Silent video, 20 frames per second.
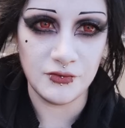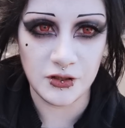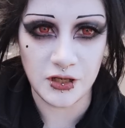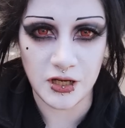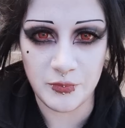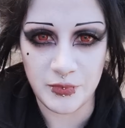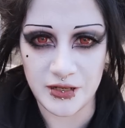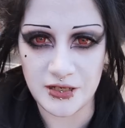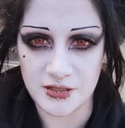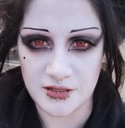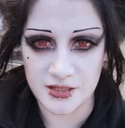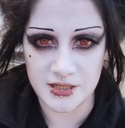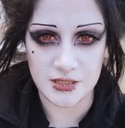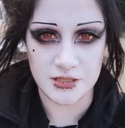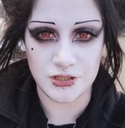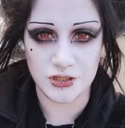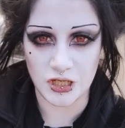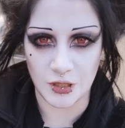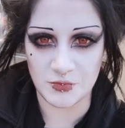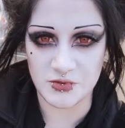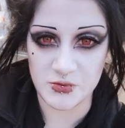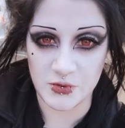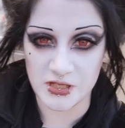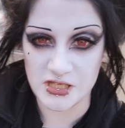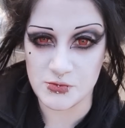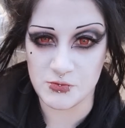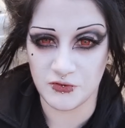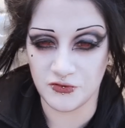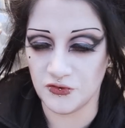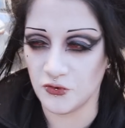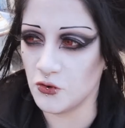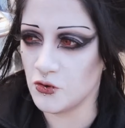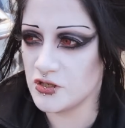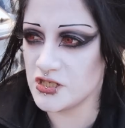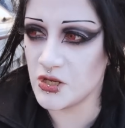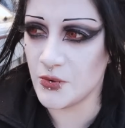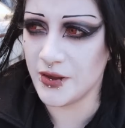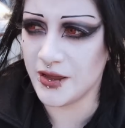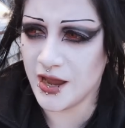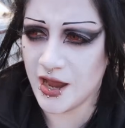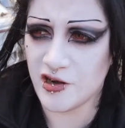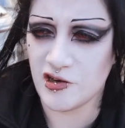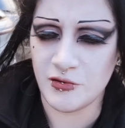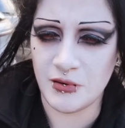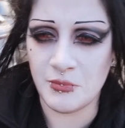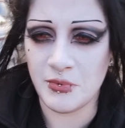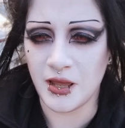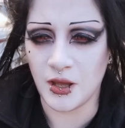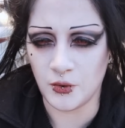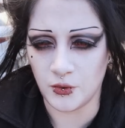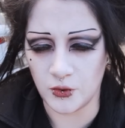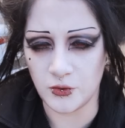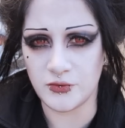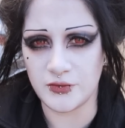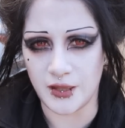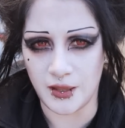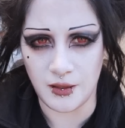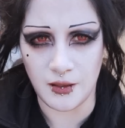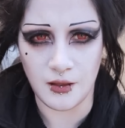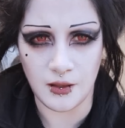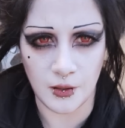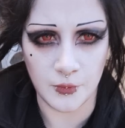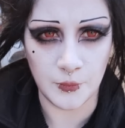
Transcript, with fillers: only been to these shops once before, so I can't remember how good they are.